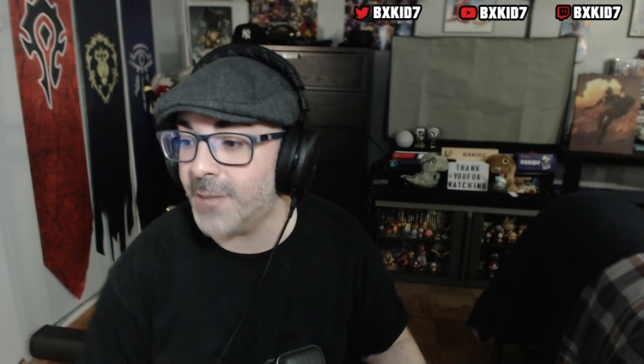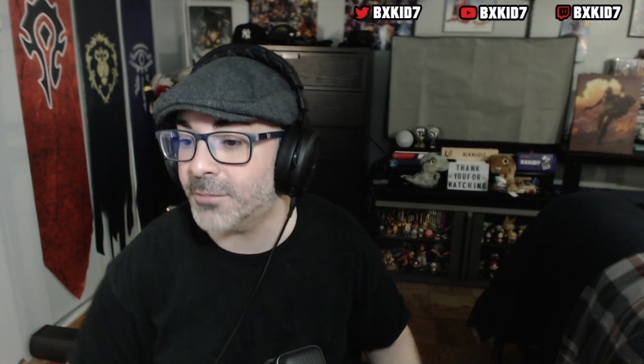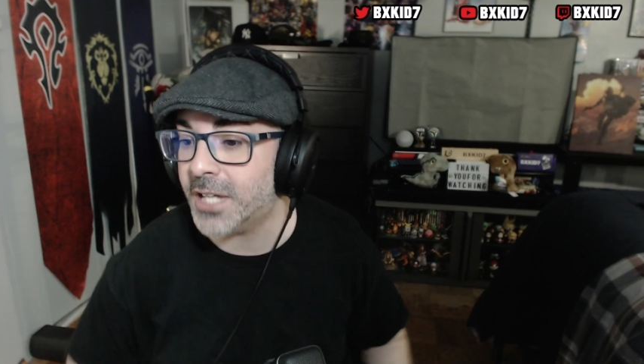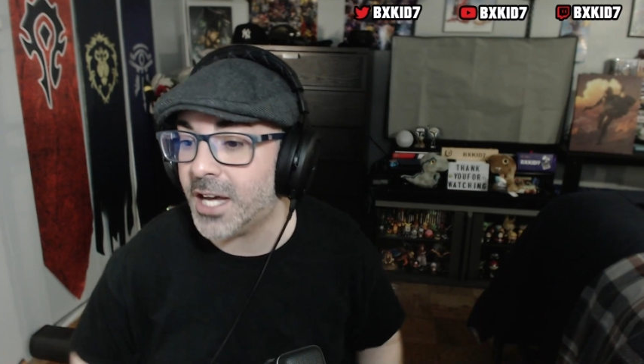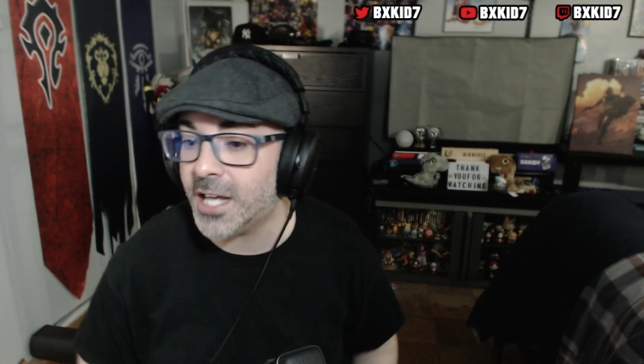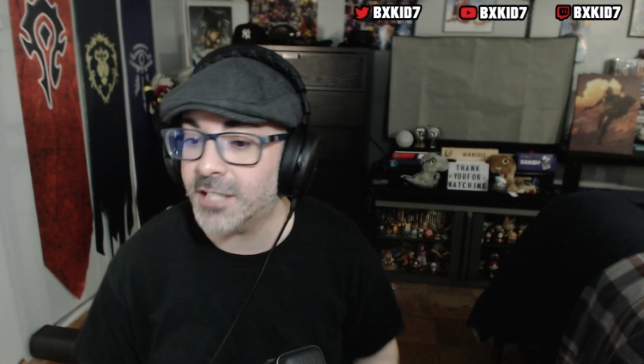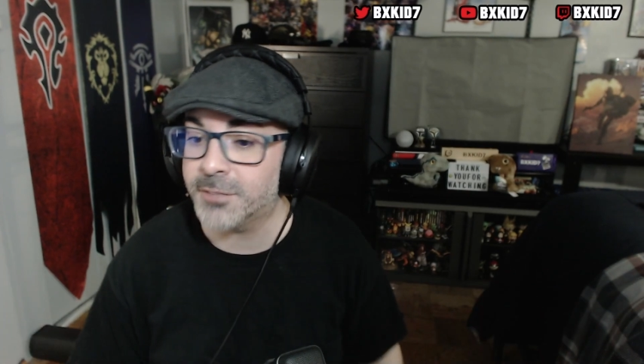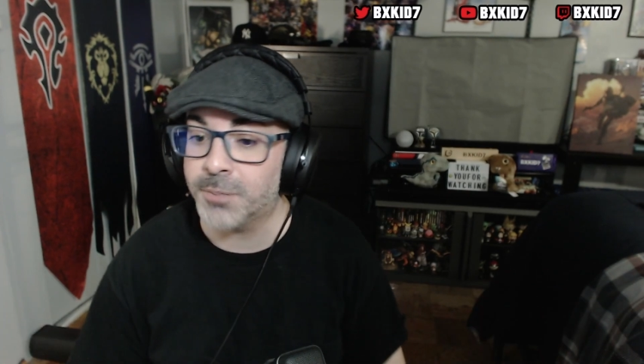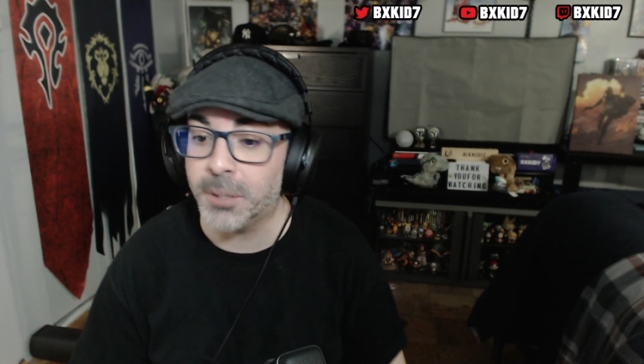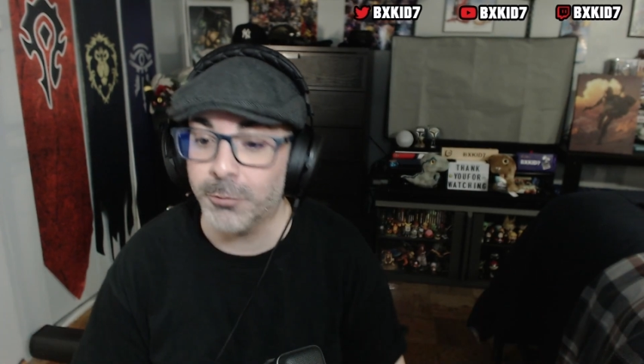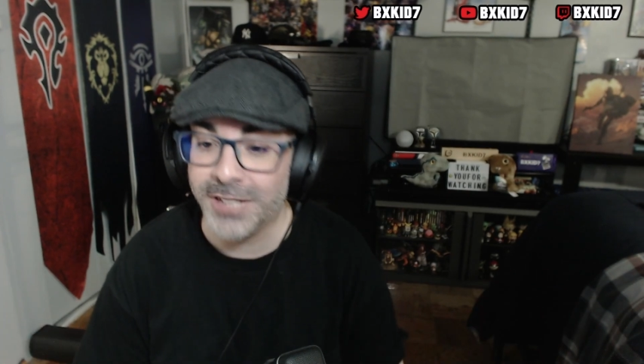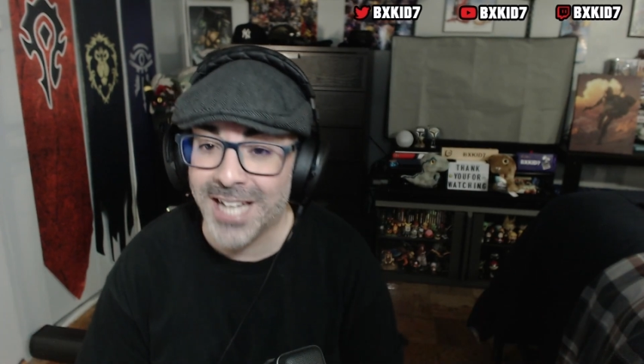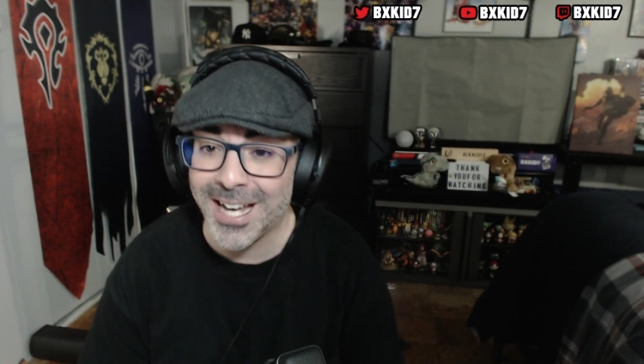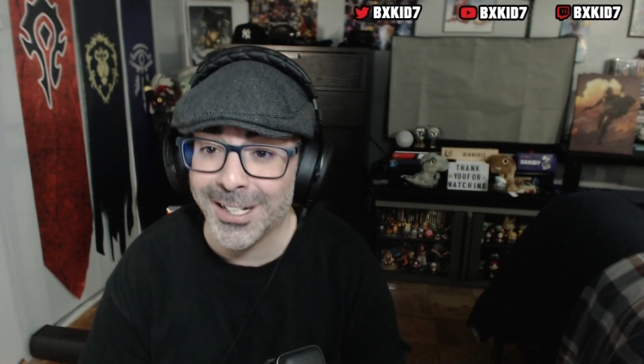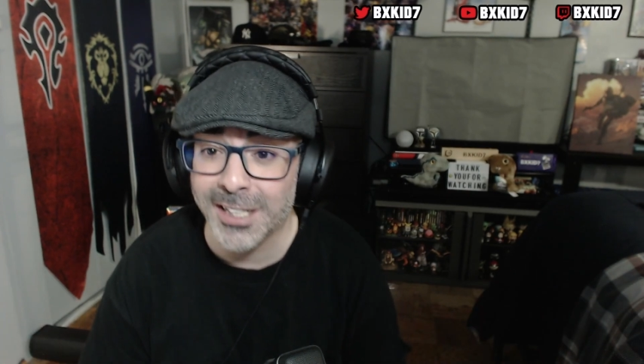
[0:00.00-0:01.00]
guys, but we
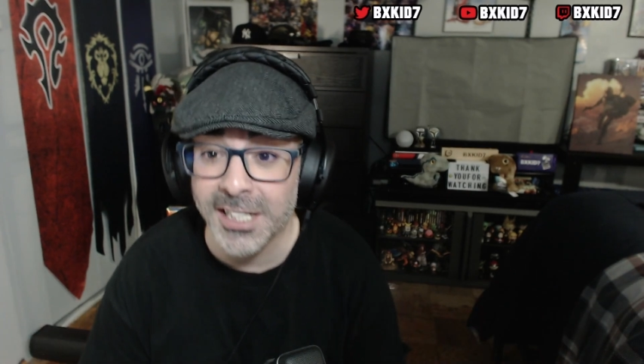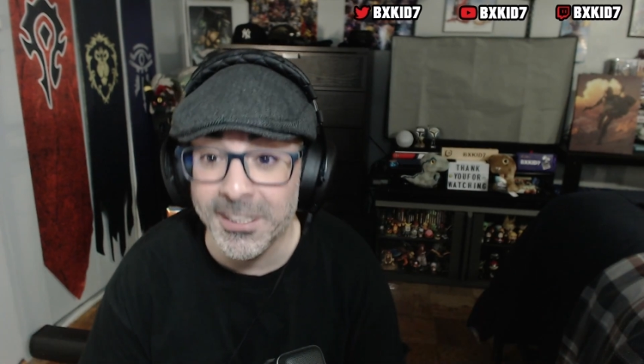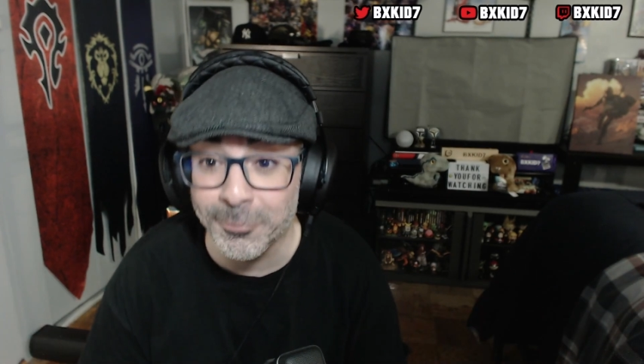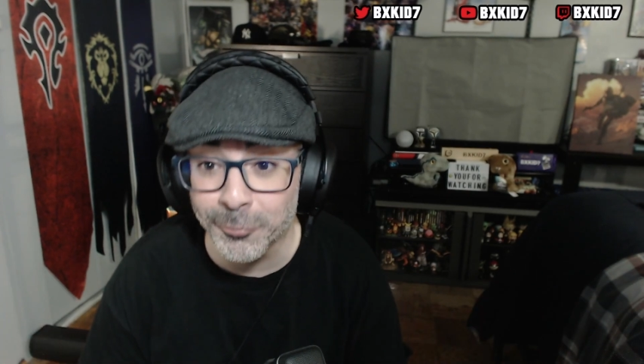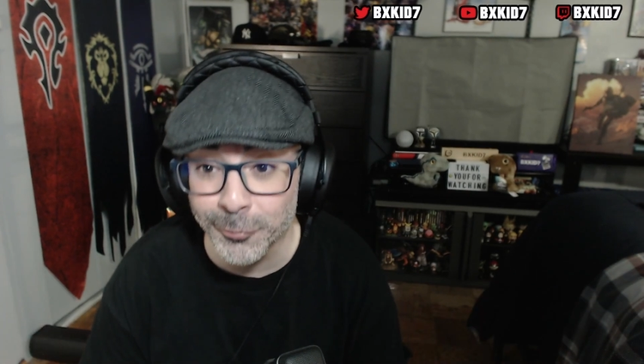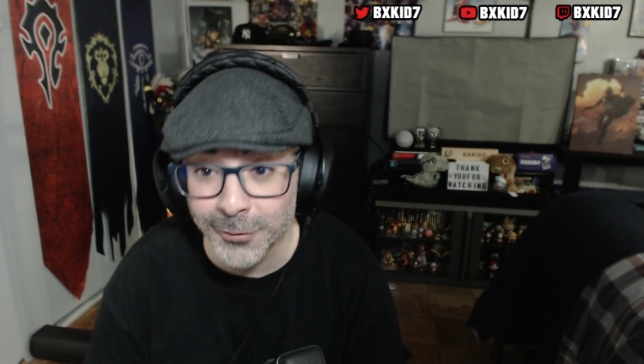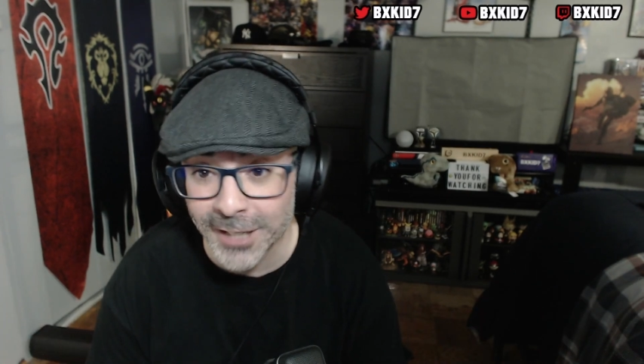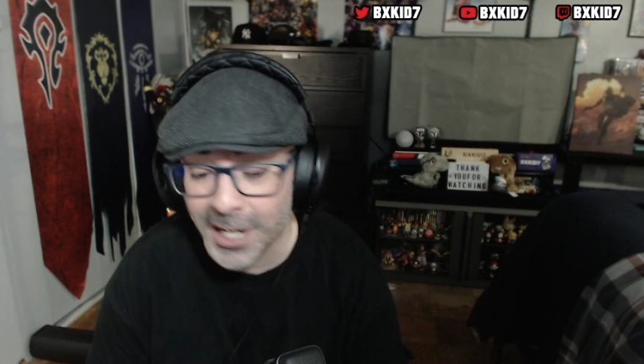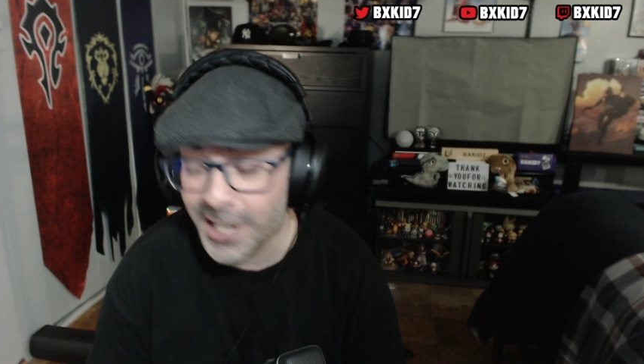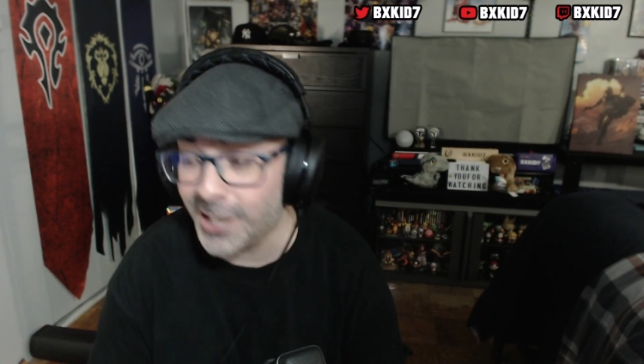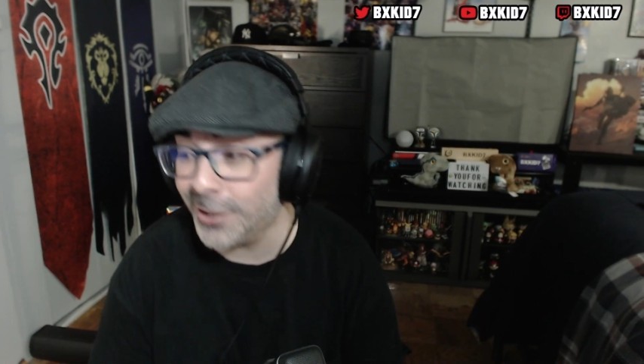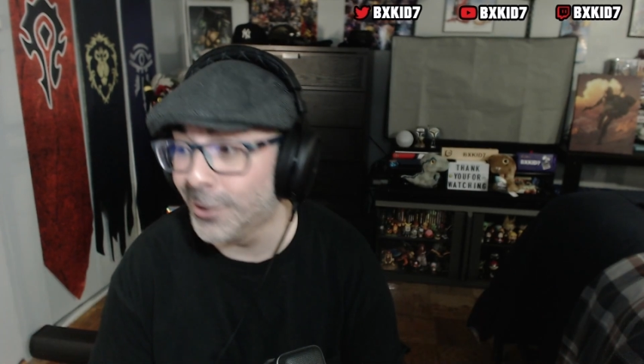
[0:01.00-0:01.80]
got to keep... Uh,